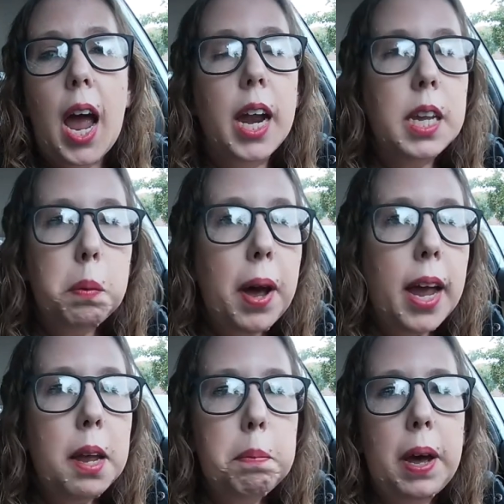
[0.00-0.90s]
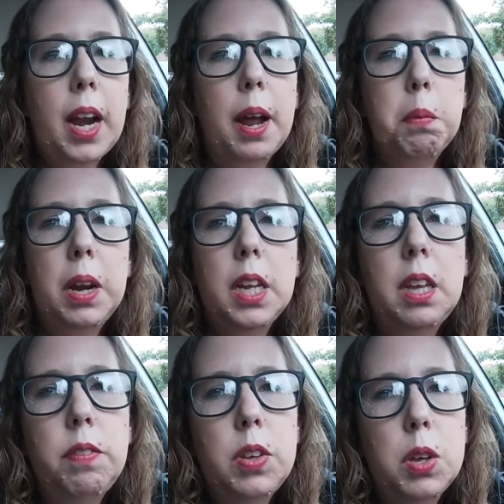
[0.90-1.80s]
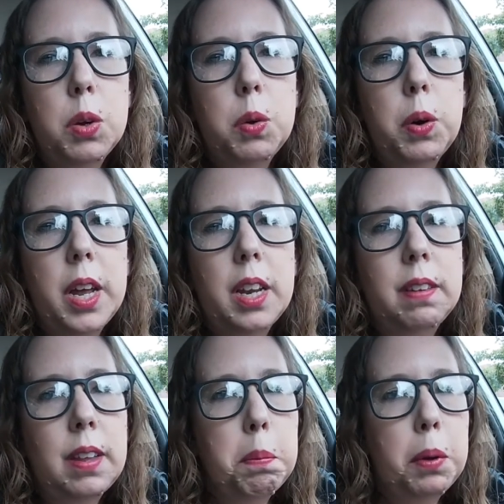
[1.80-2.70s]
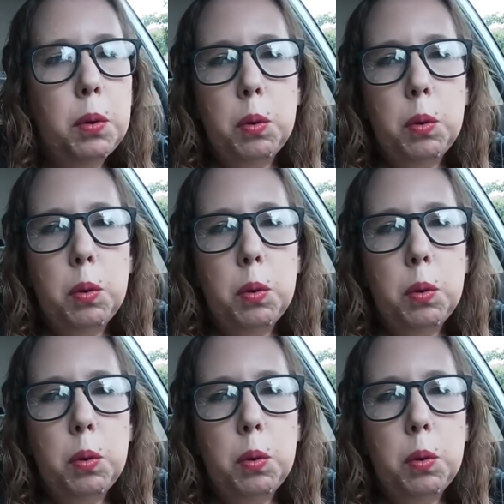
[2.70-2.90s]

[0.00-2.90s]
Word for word: anyway, but I want to give you an example.